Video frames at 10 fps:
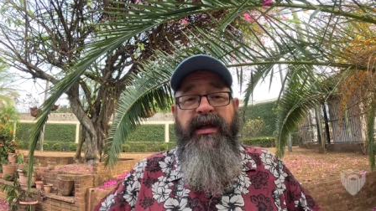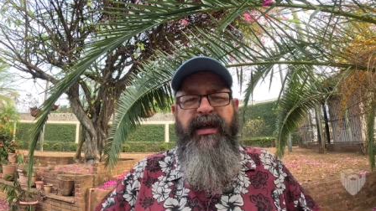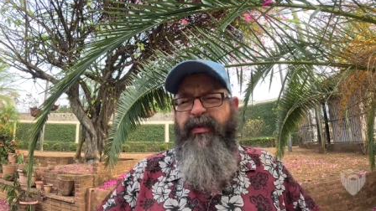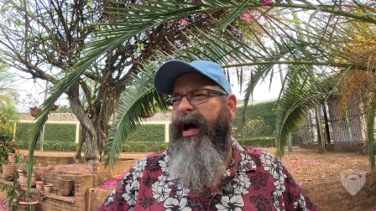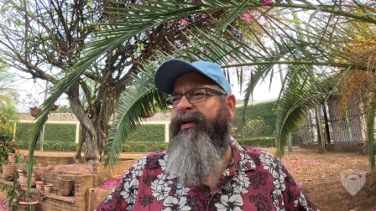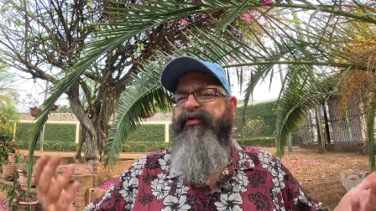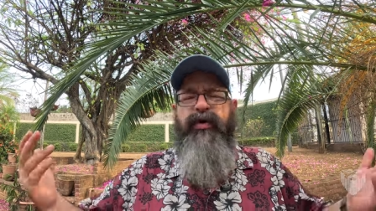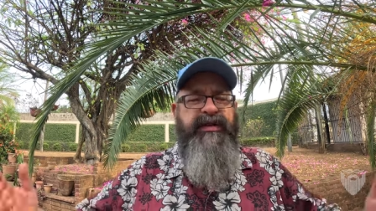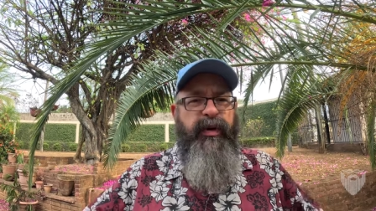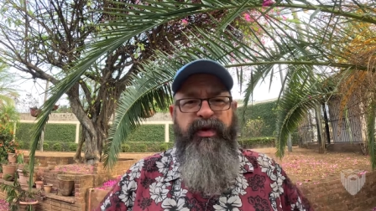like, wow, of
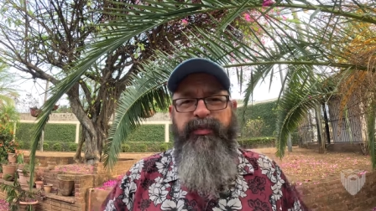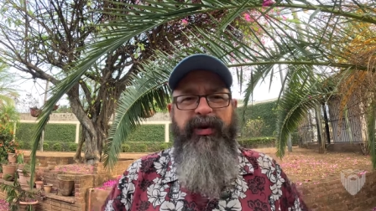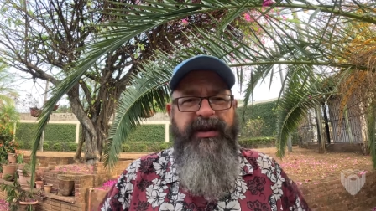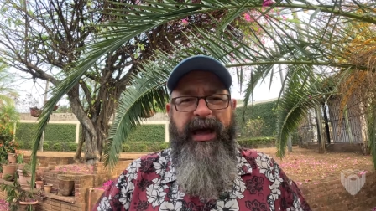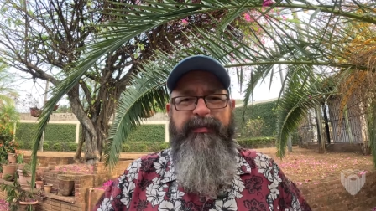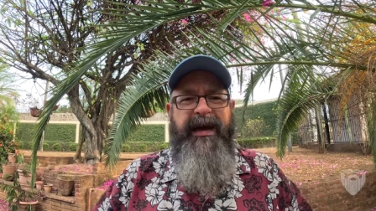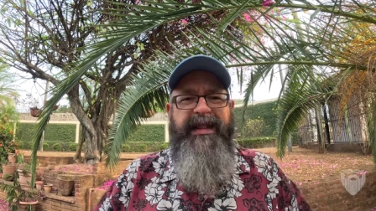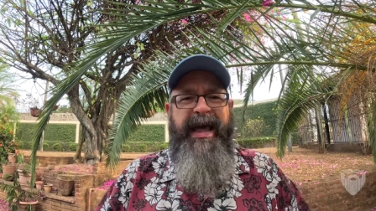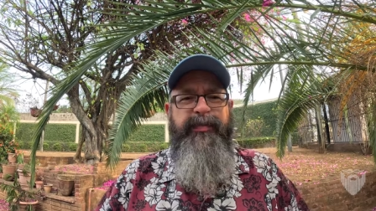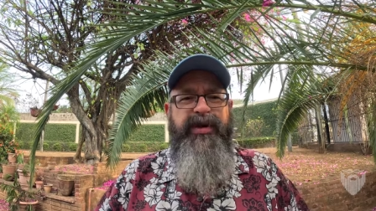course I want to bring down my
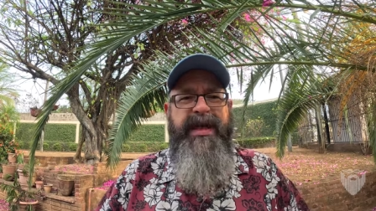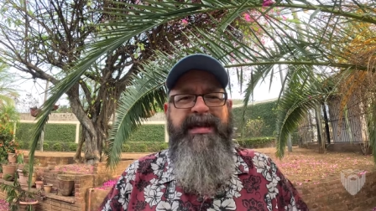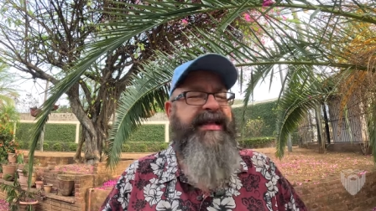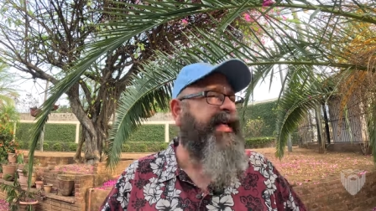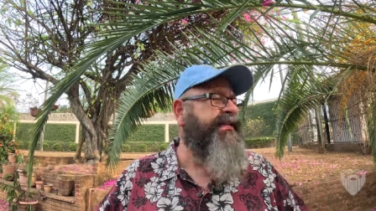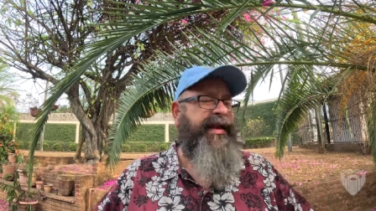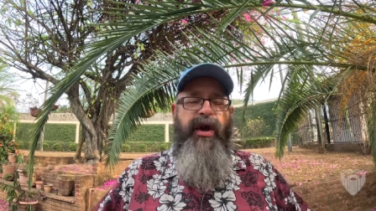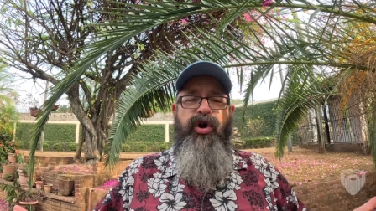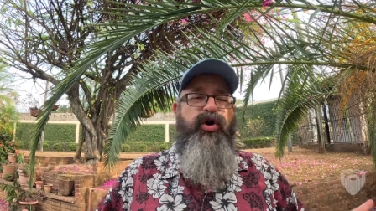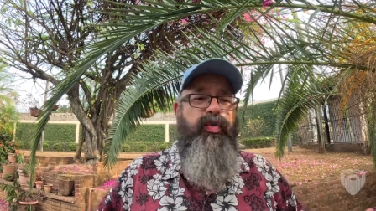Lamborghini. That's
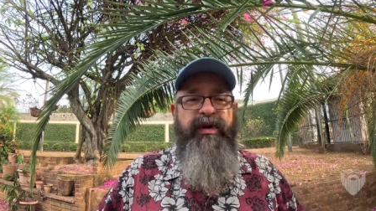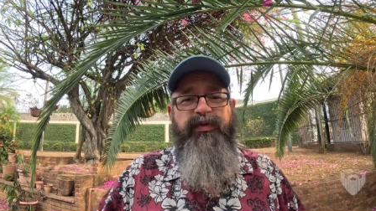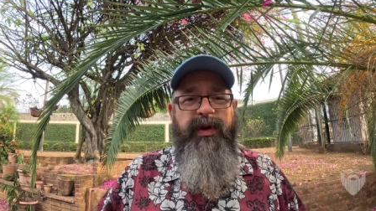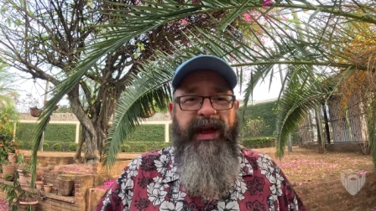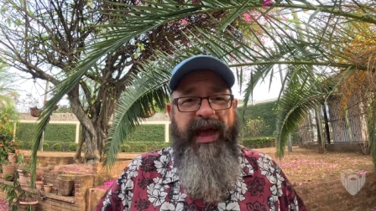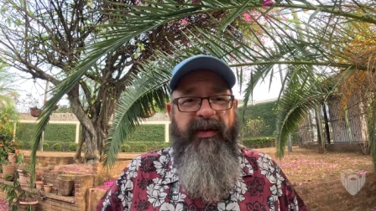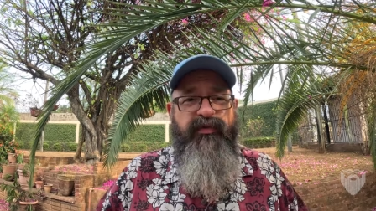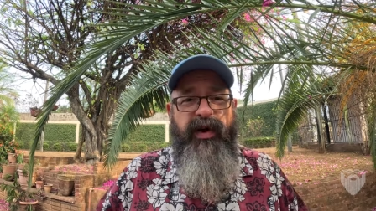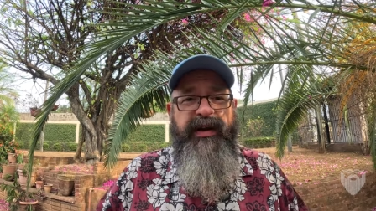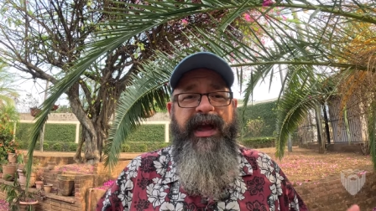who wouldn't want to have
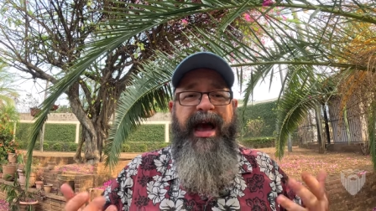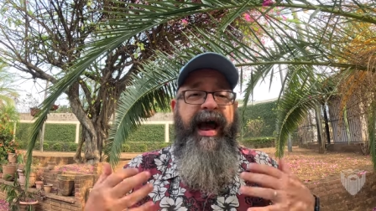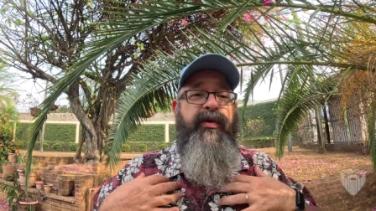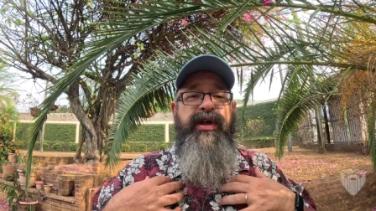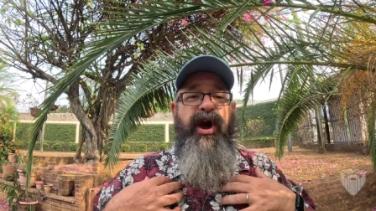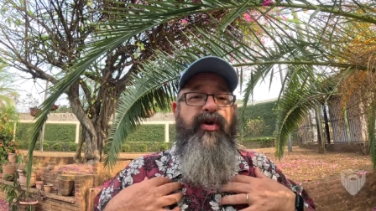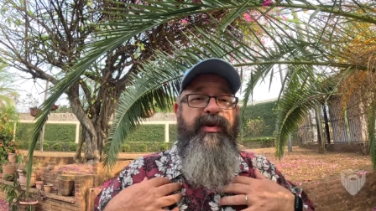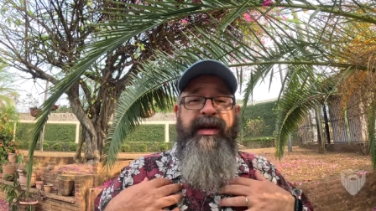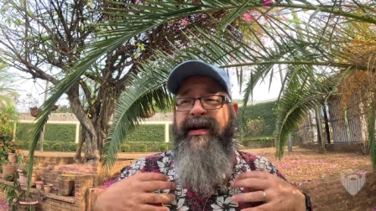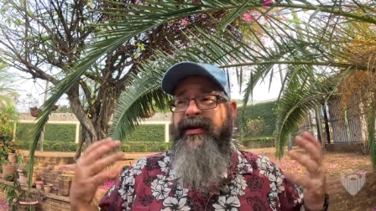one? I already own
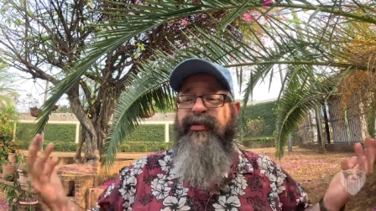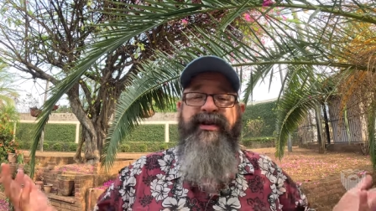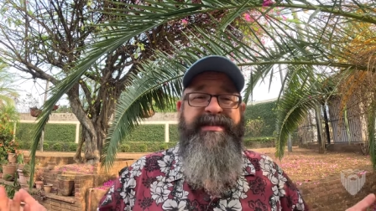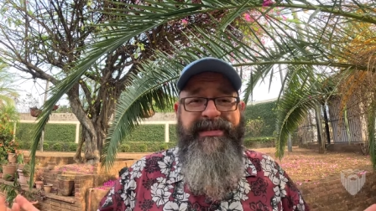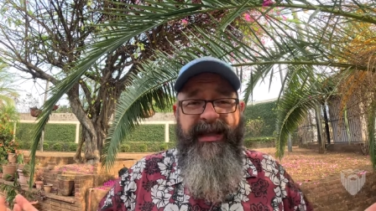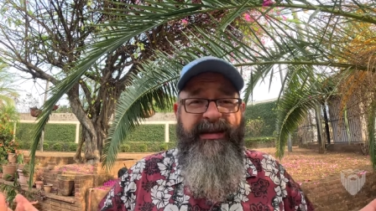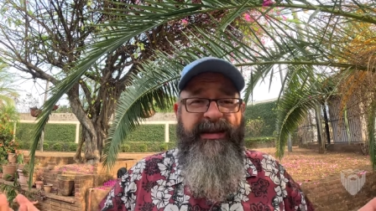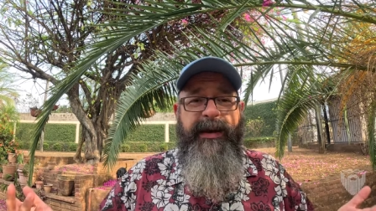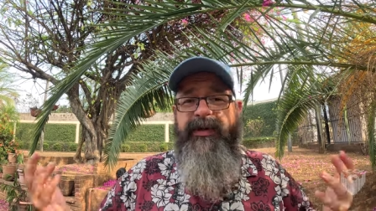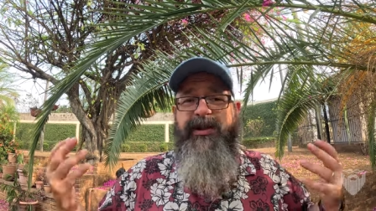it. I don't want to sell it.
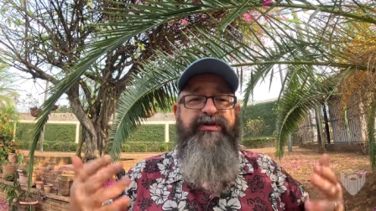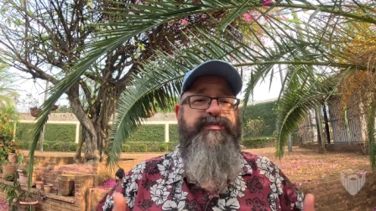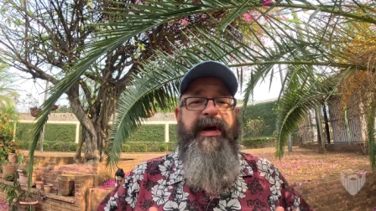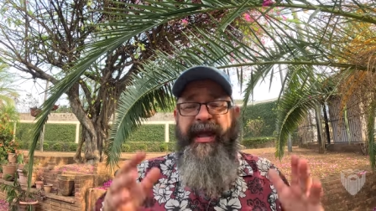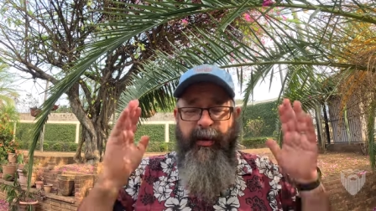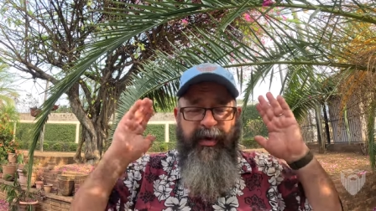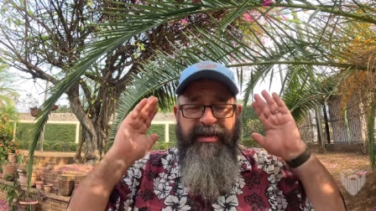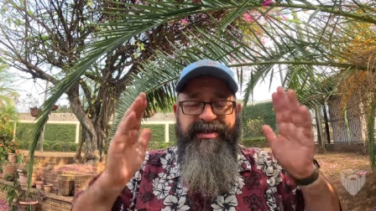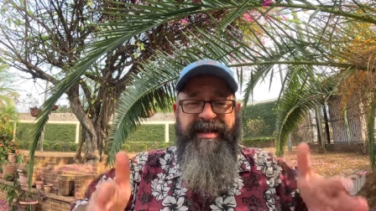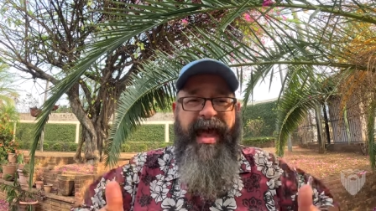I'm going to lose money. I want to
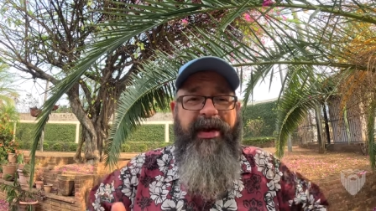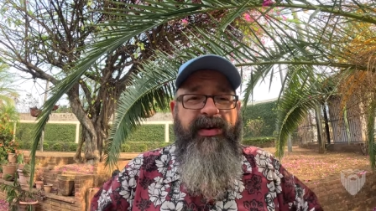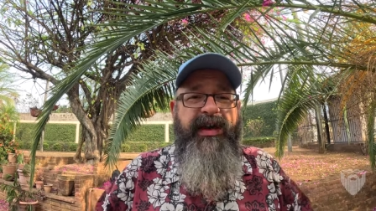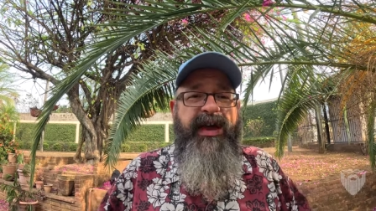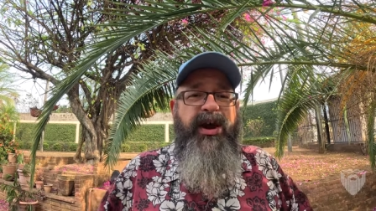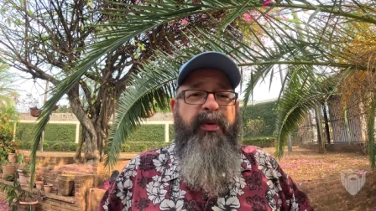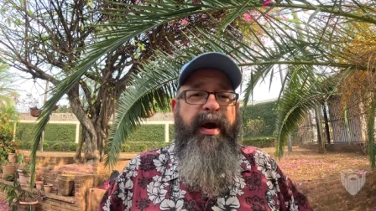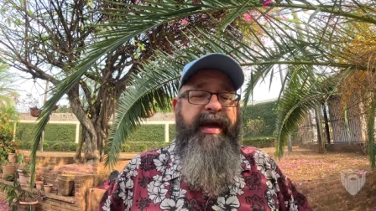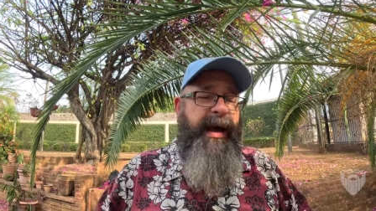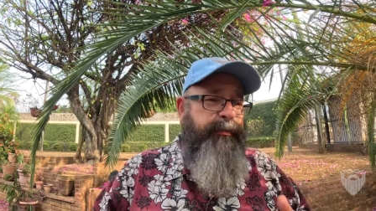just have it,
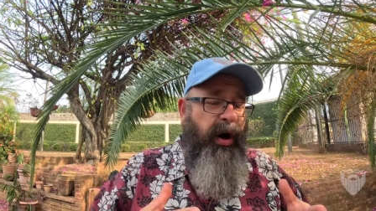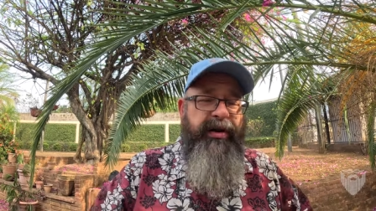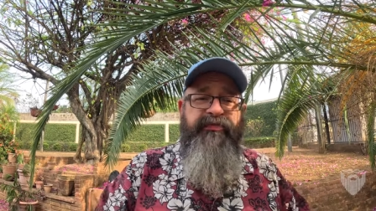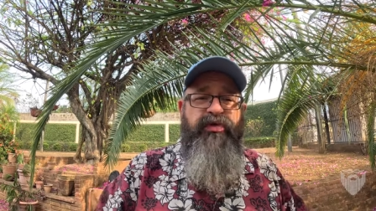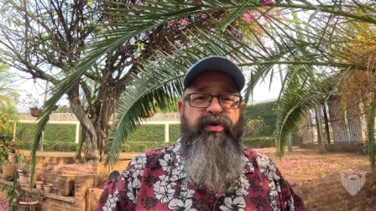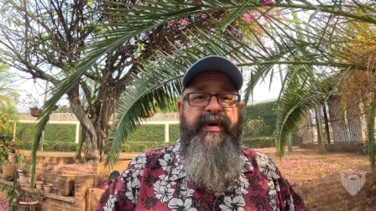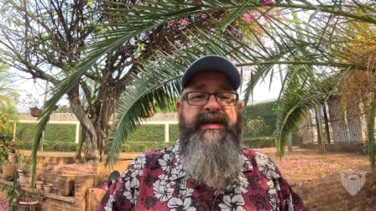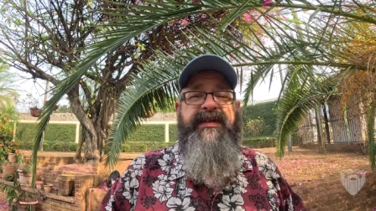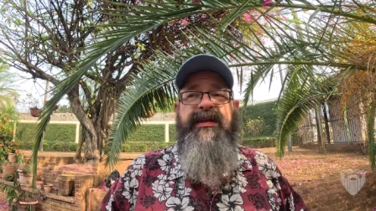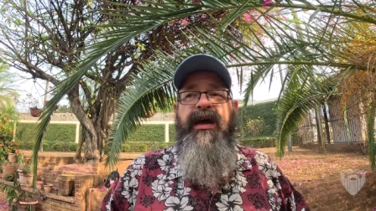right? I bought it for a
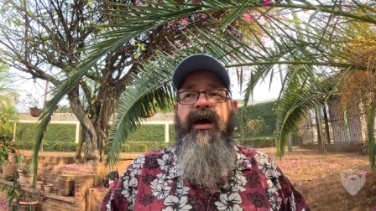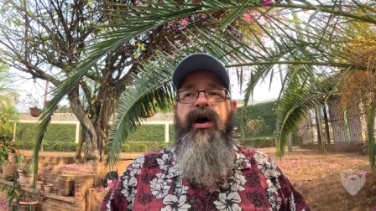reason.